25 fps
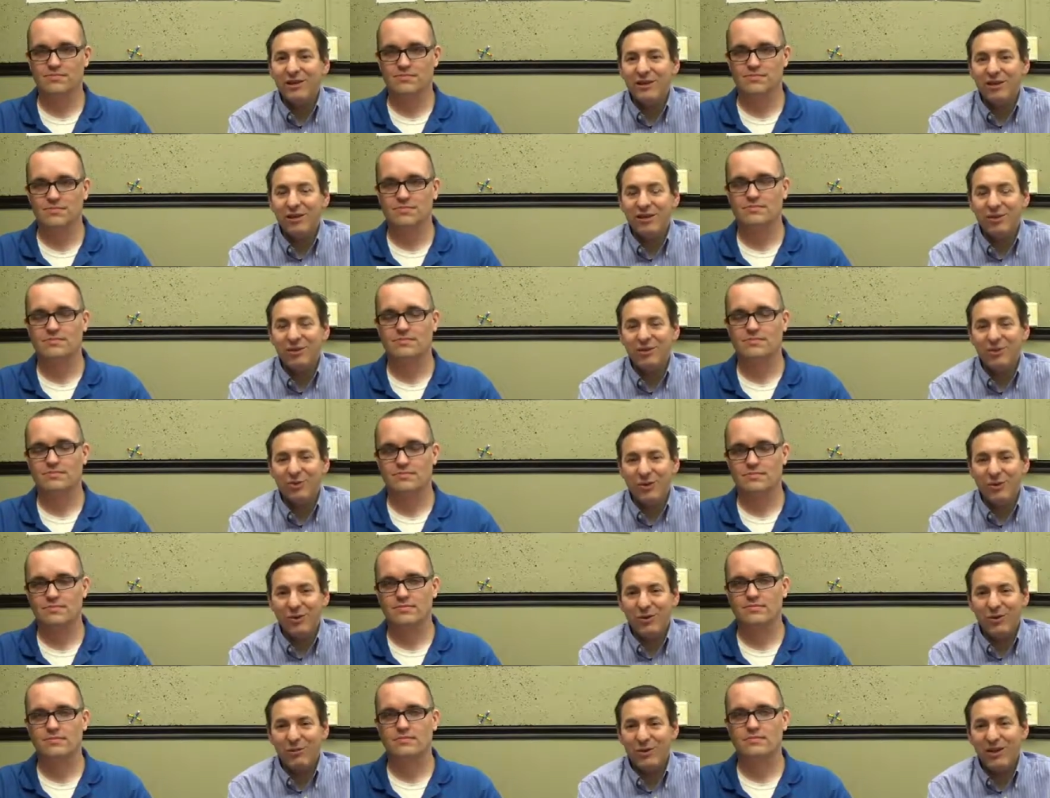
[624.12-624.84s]

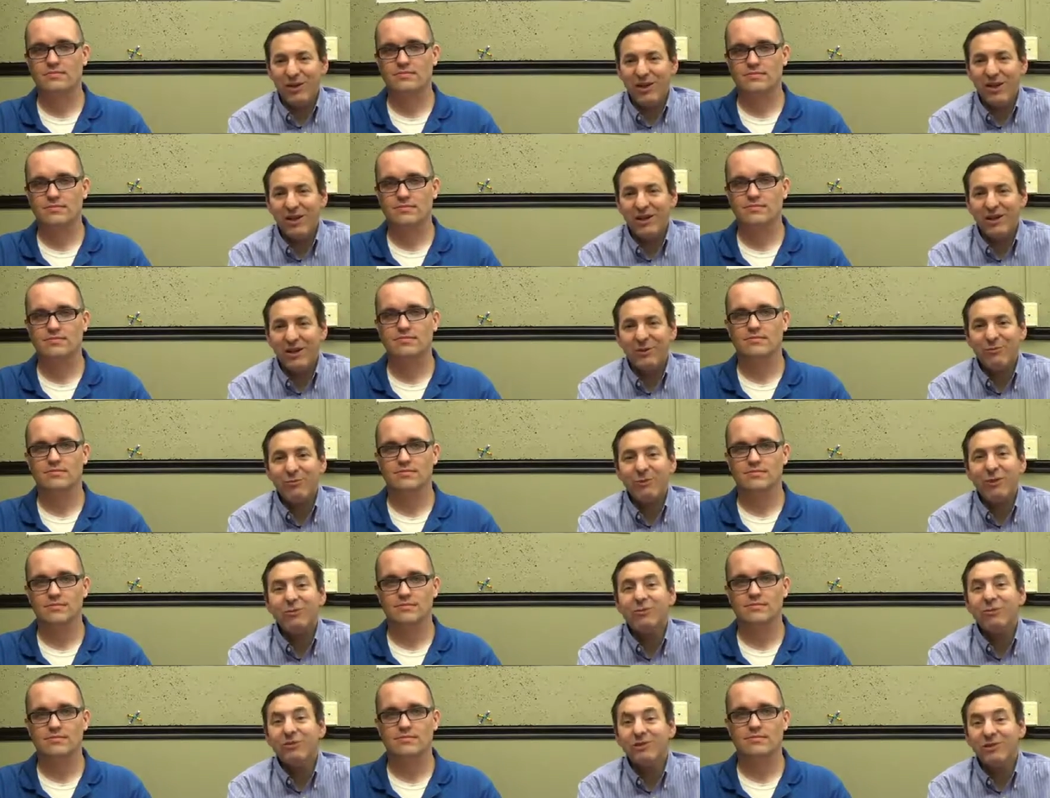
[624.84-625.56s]
Speaker 1: enjoy the weekend,
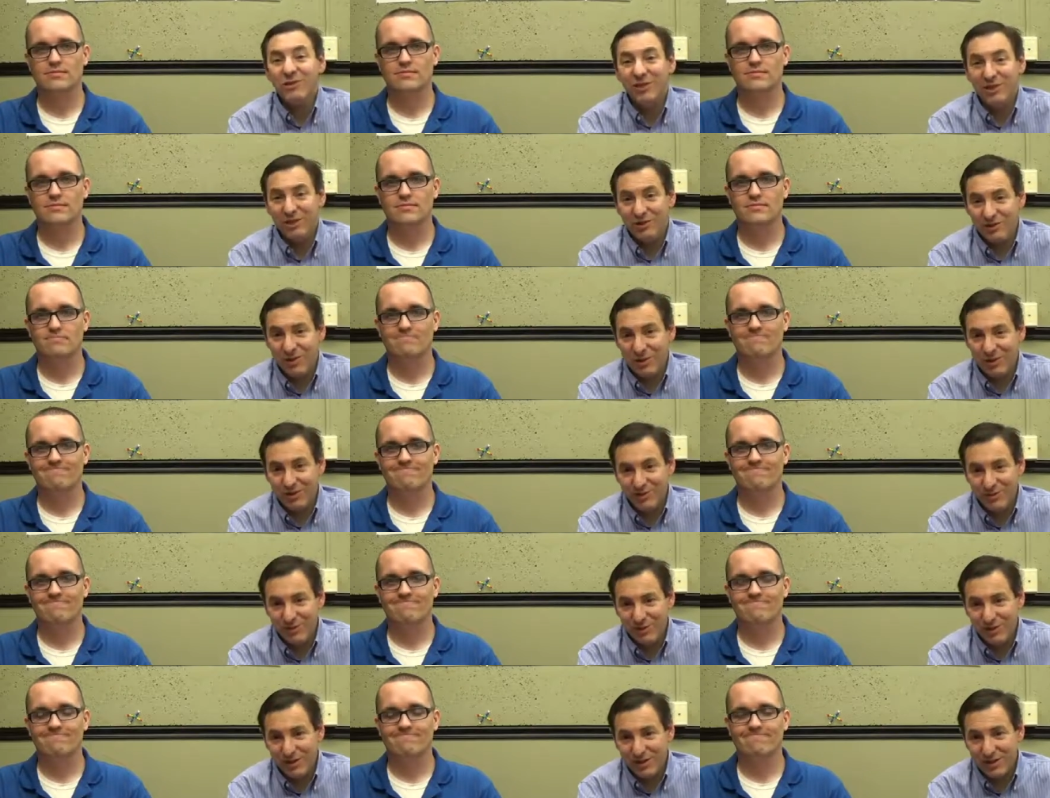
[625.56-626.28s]
and we will see you
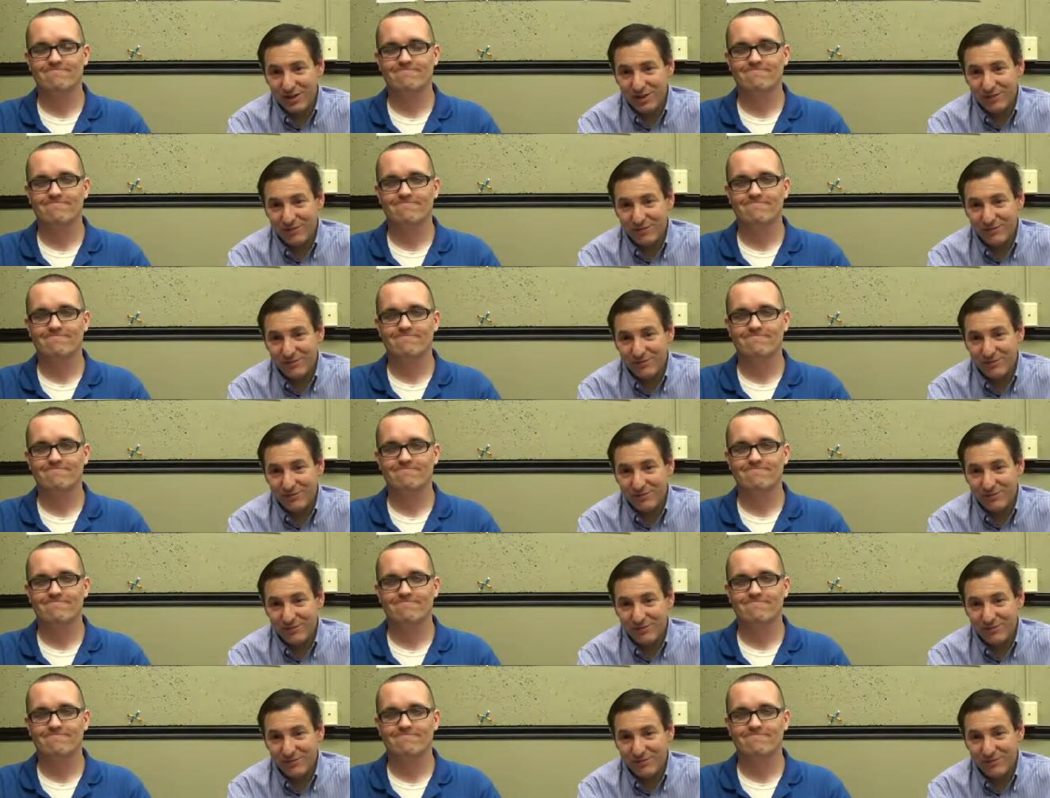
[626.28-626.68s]
next week.